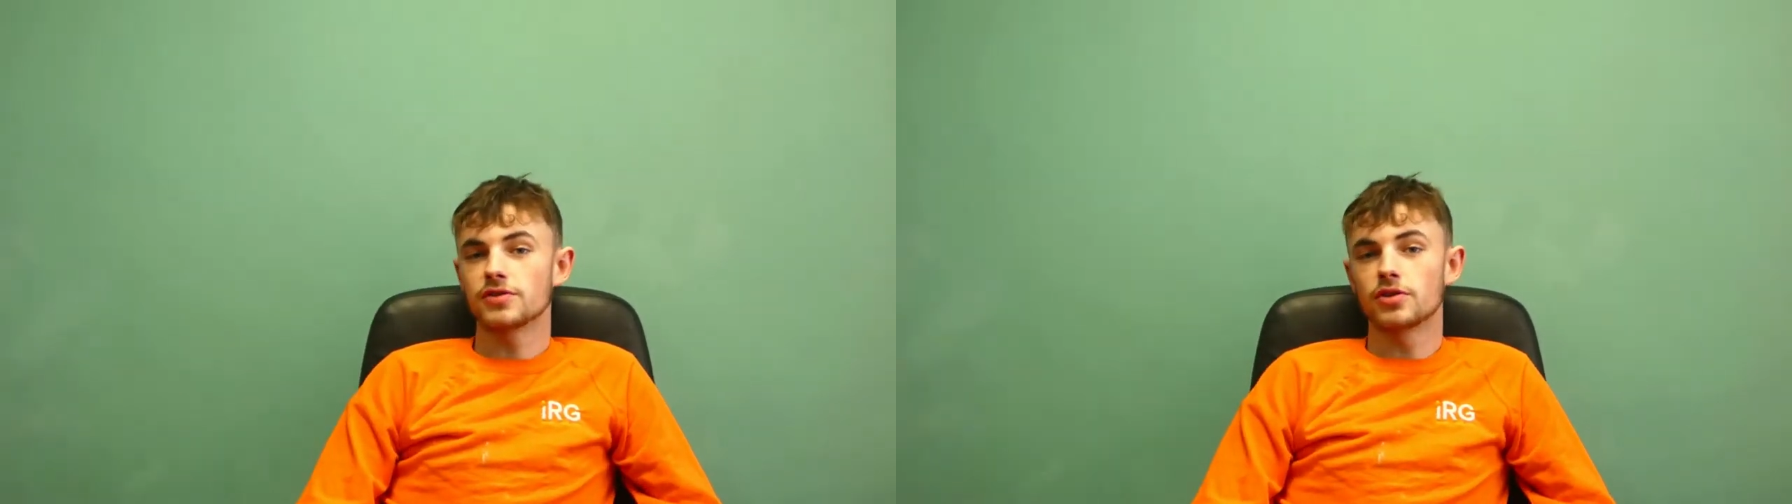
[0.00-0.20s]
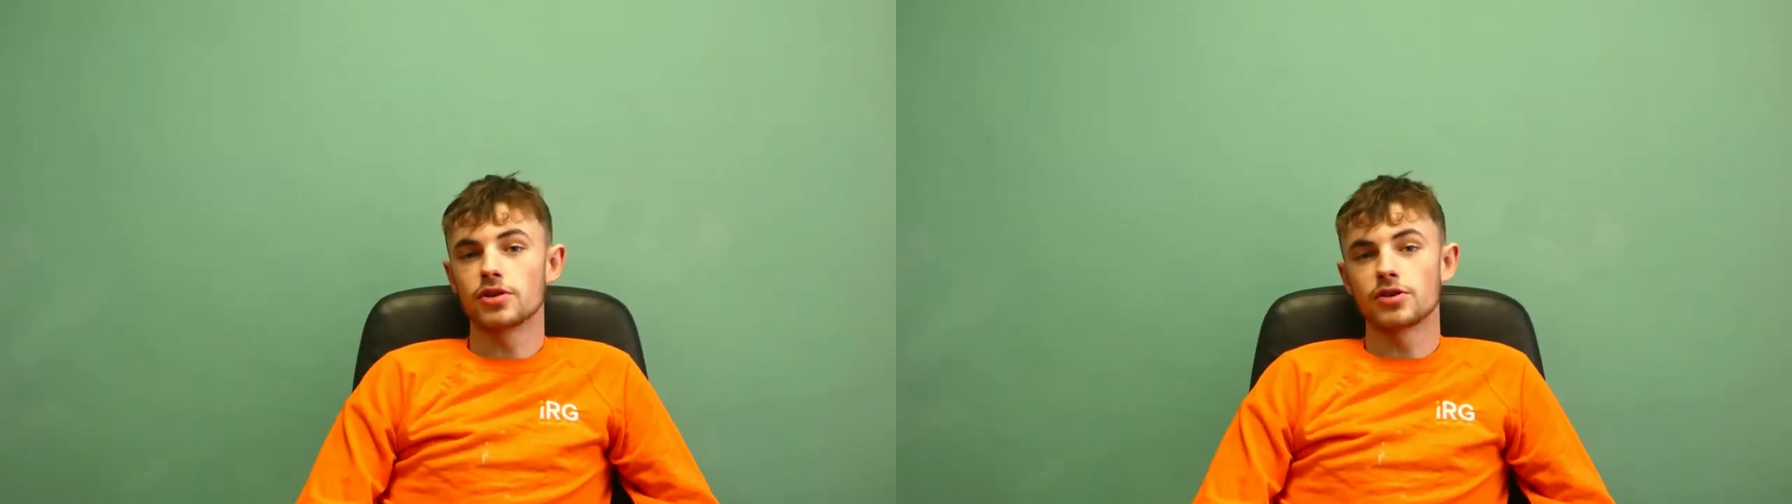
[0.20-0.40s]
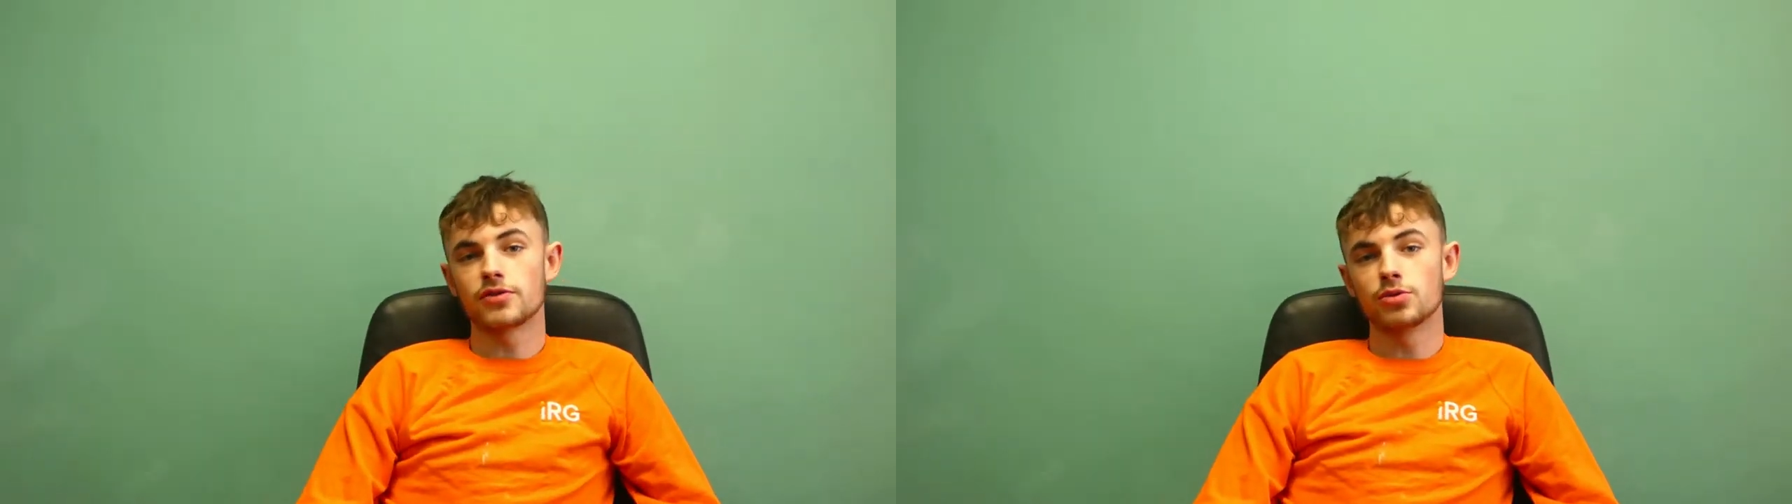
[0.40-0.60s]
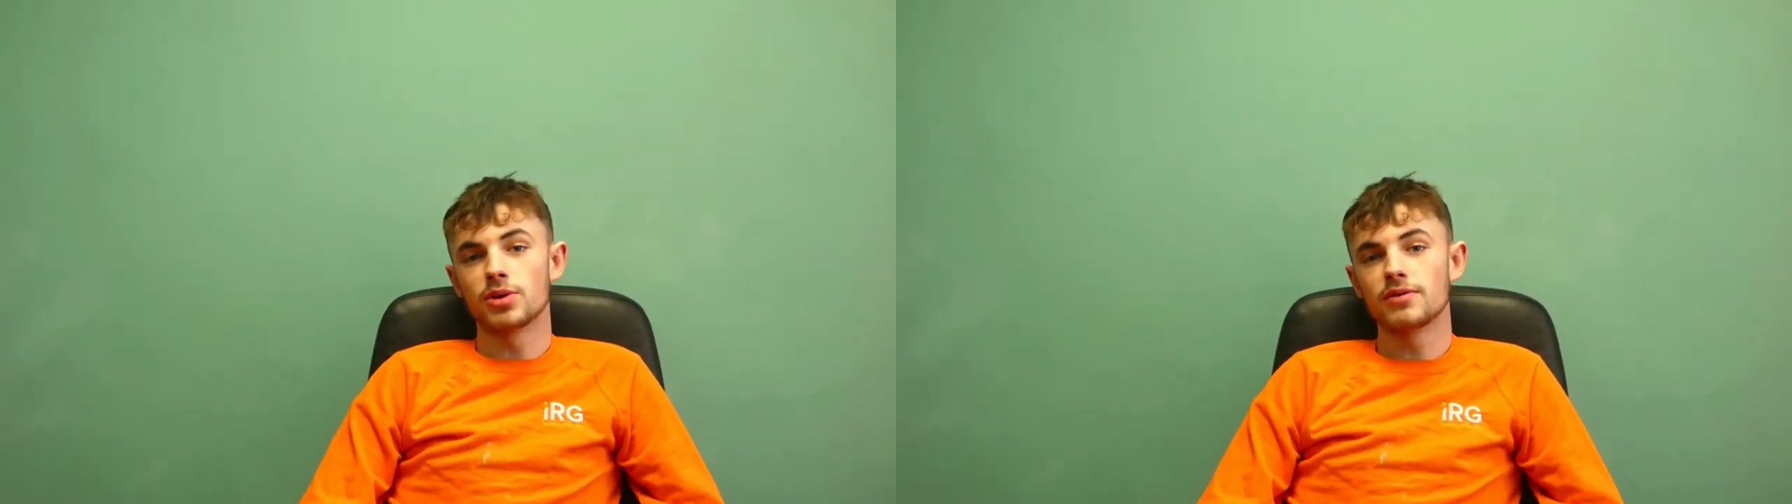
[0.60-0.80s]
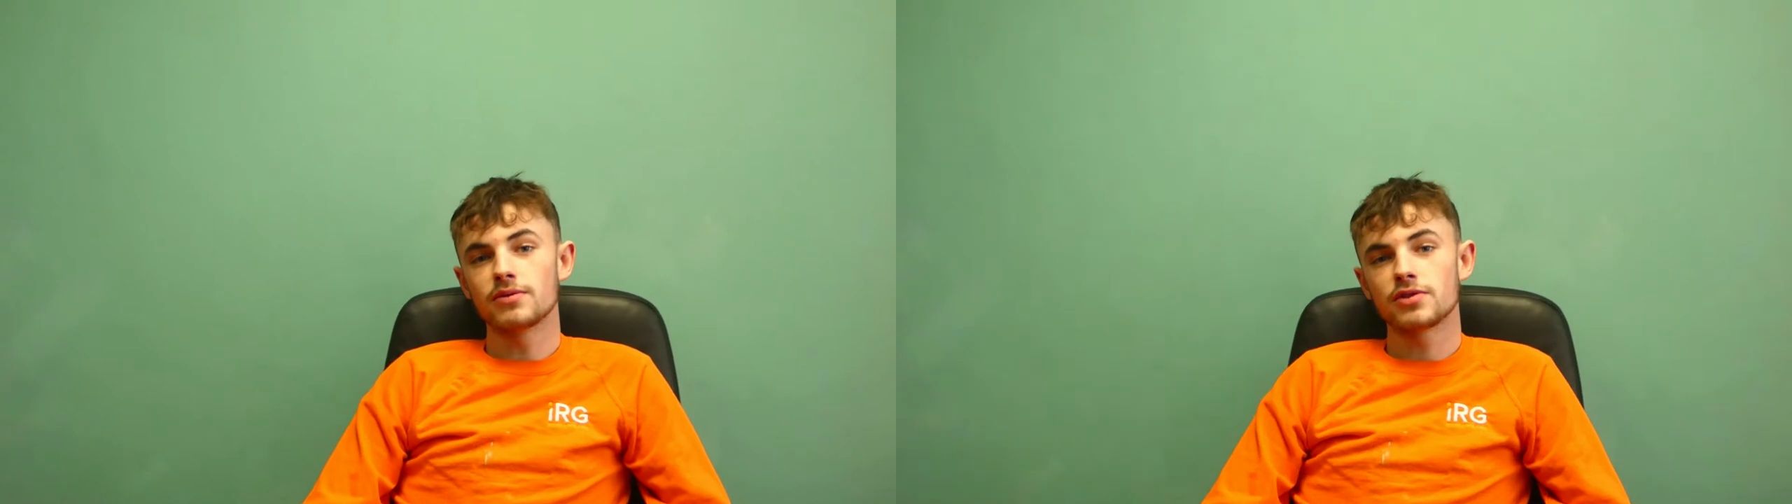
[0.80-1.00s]
for a few
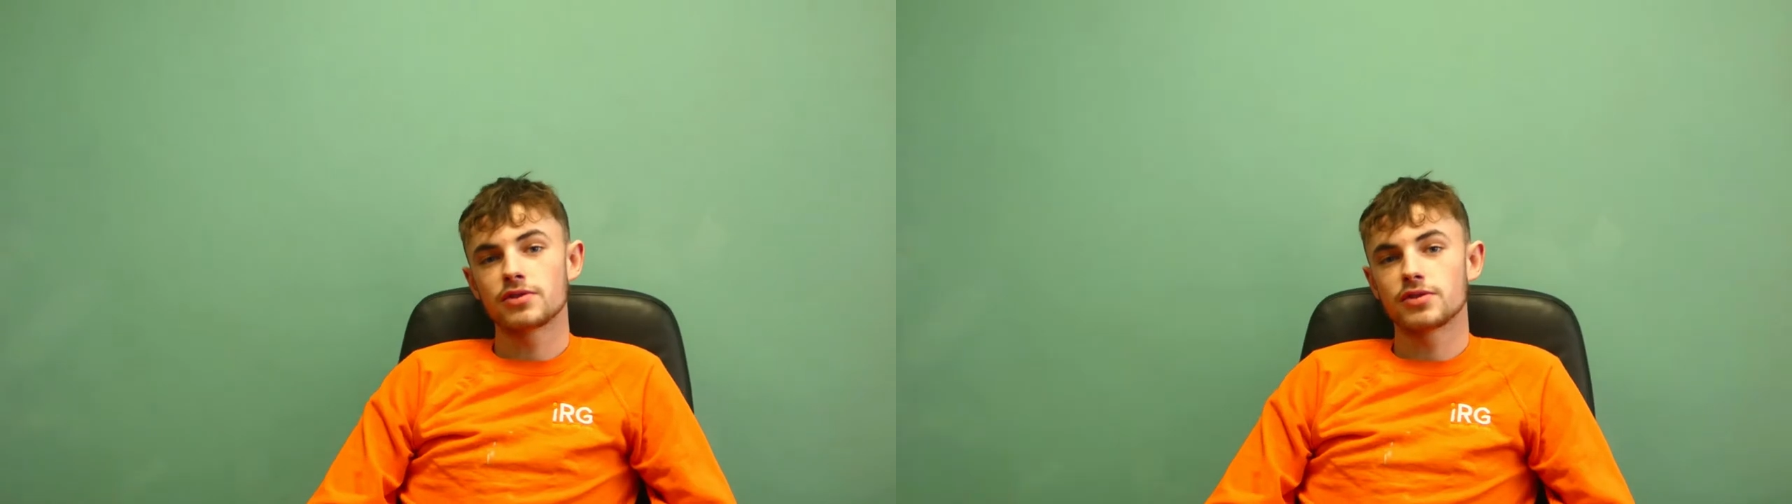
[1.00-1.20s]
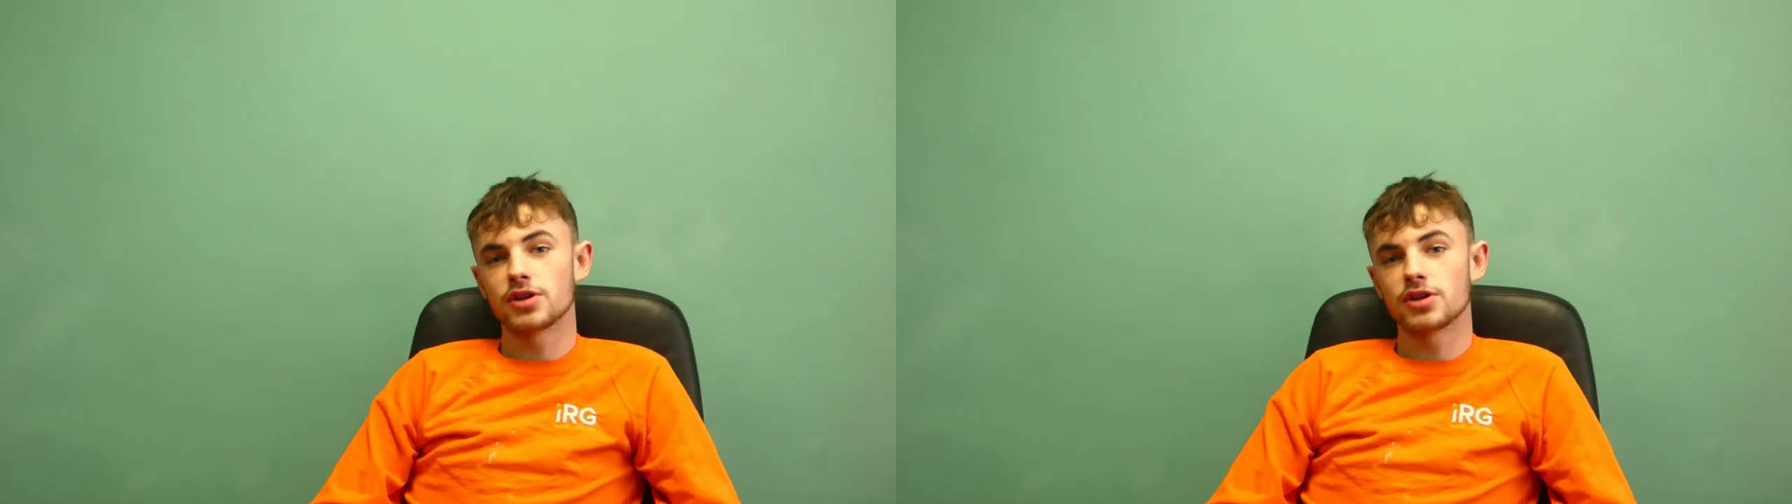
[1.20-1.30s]
months